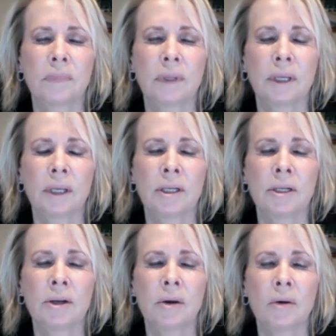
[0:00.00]
It
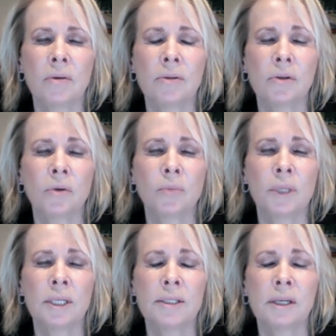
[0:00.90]
can also
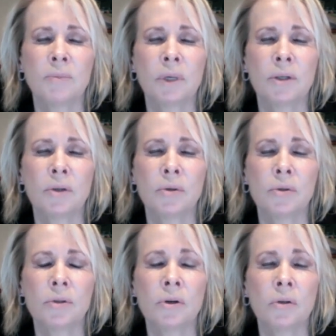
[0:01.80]
be someone
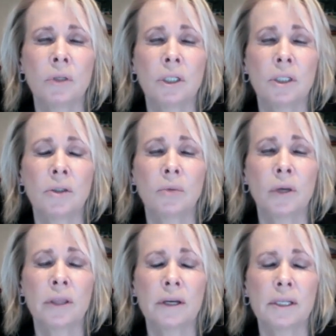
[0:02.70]
who's no longer
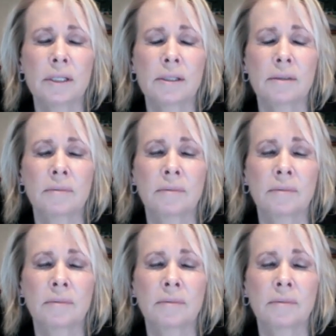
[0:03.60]
with us.